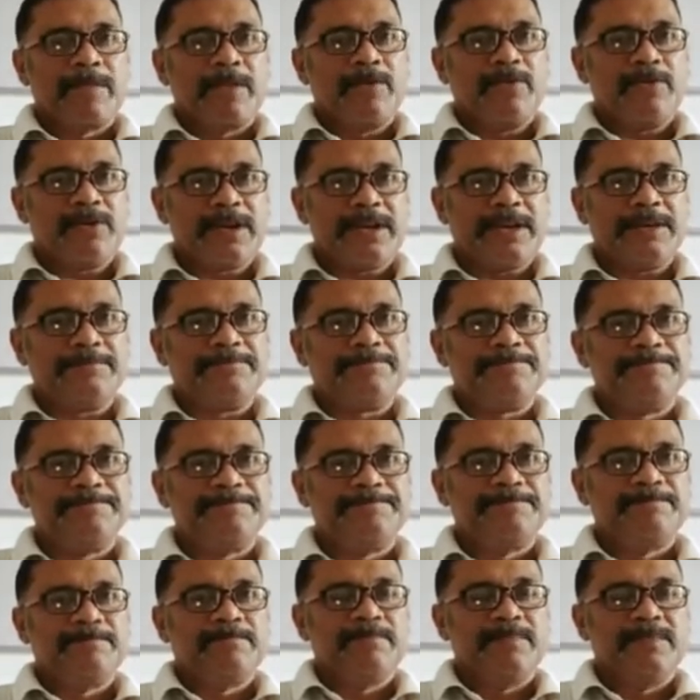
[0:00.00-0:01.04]

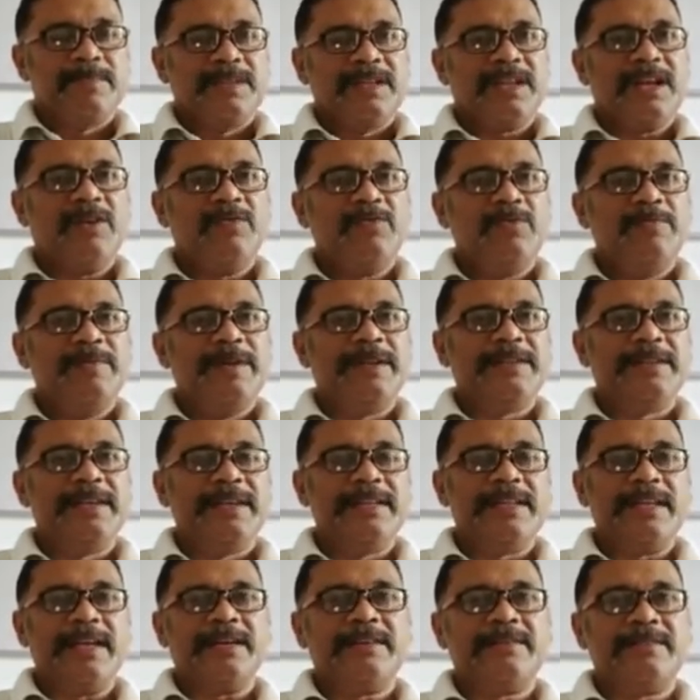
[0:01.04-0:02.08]
Okay. Now you may
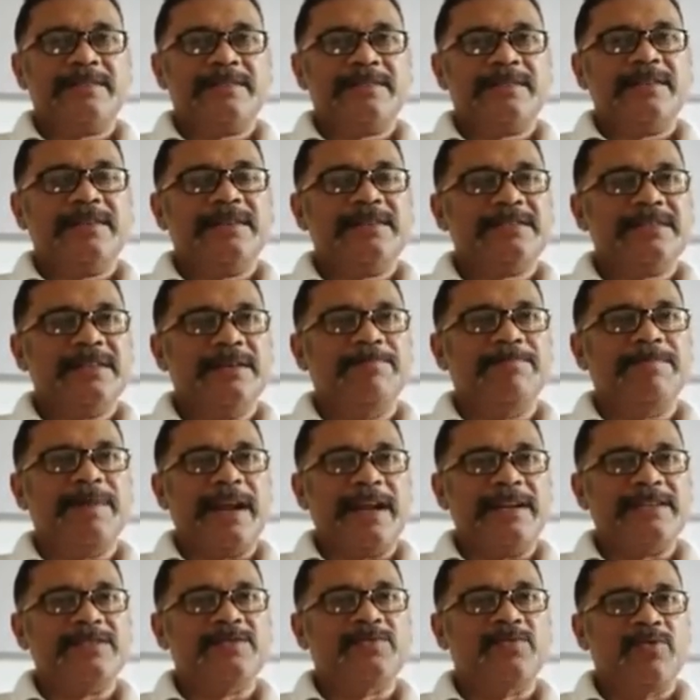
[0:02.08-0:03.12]
think that some
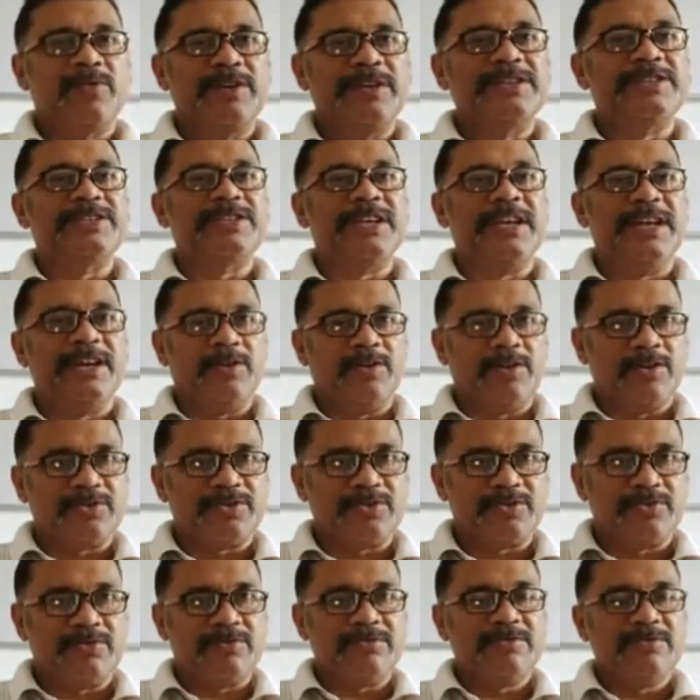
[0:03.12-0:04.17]
plants grow in shade
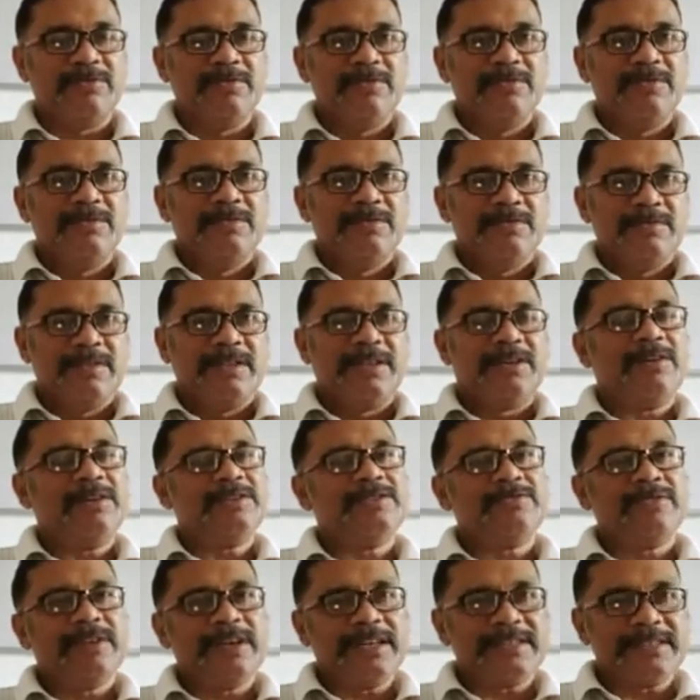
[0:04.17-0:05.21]
also. But they
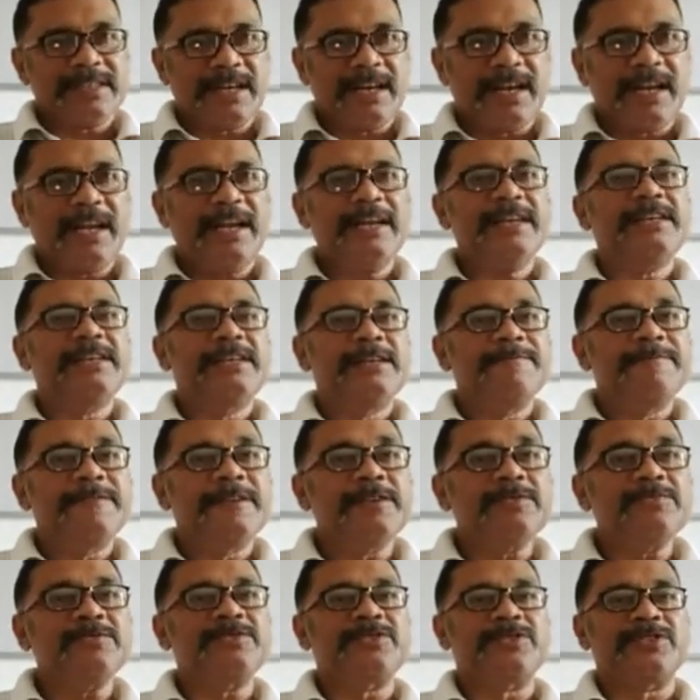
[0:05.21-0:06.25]
also get sunlight,
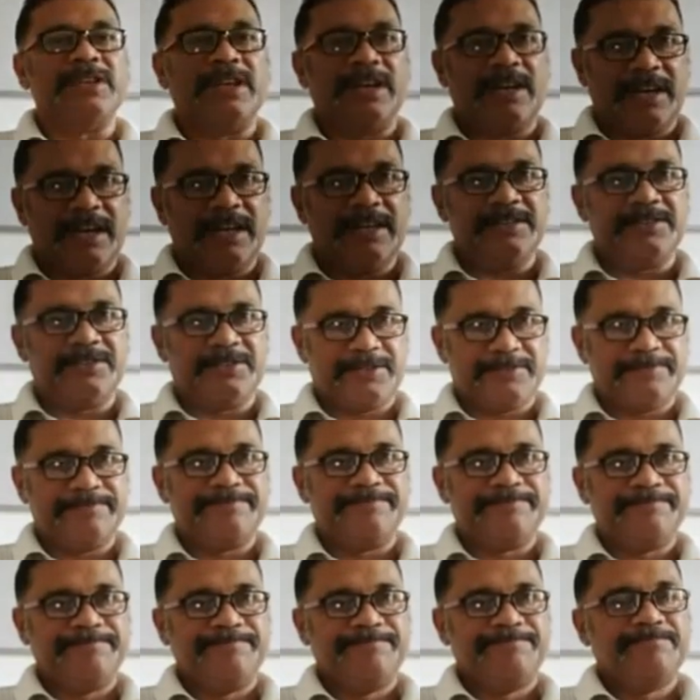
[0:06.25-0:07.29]
diffuse sunlight.
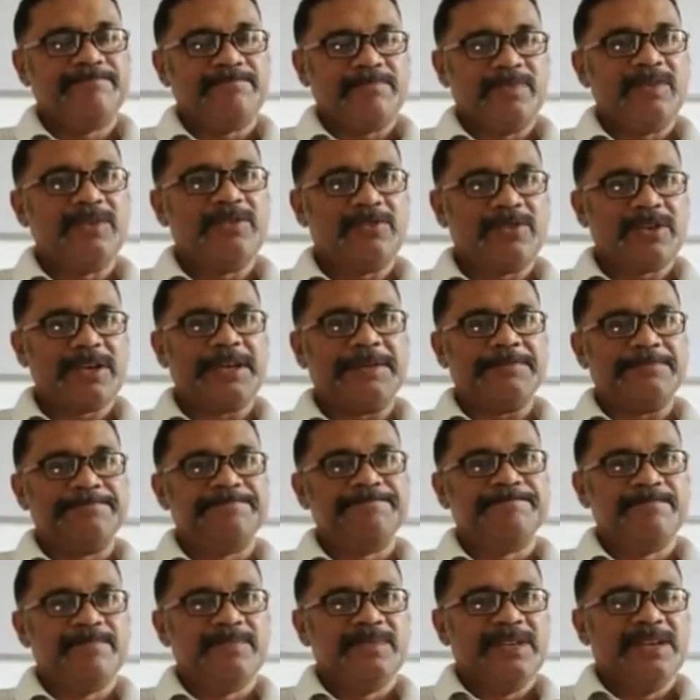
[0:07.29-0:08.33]

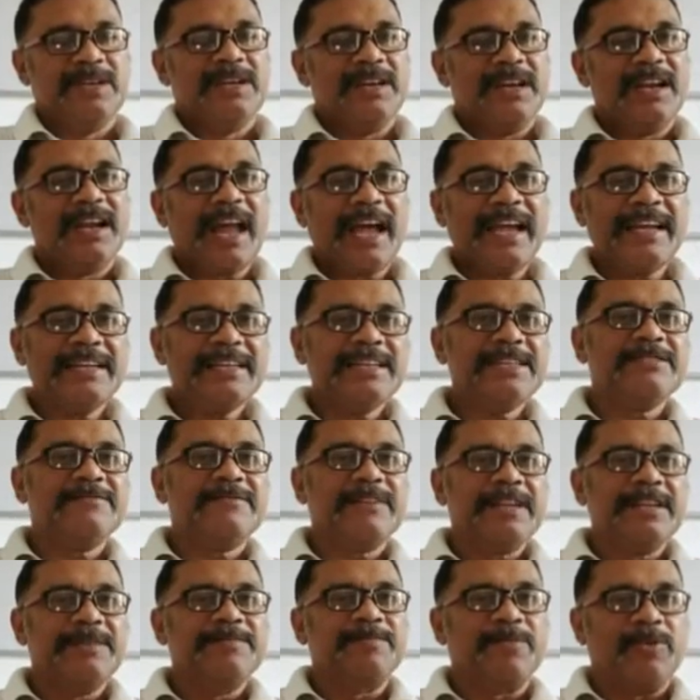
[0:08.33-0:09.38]
Okay. Light is
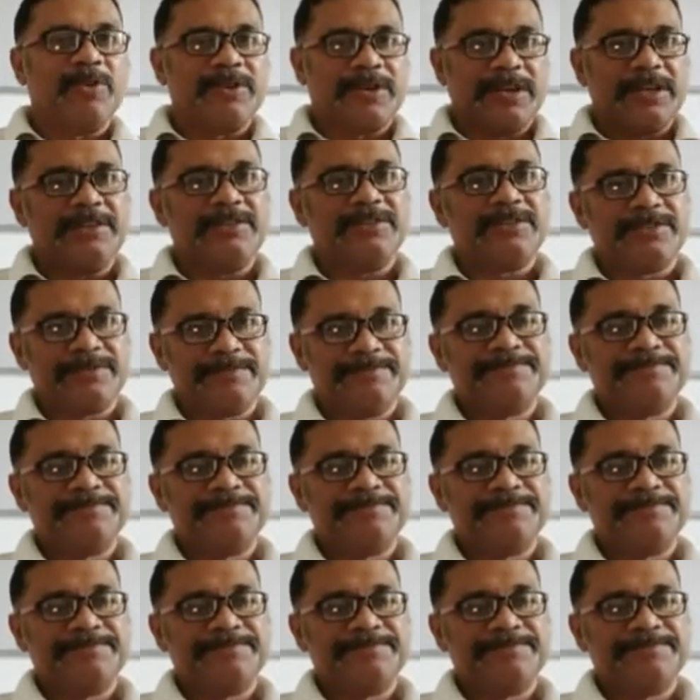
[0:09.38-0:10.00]
very important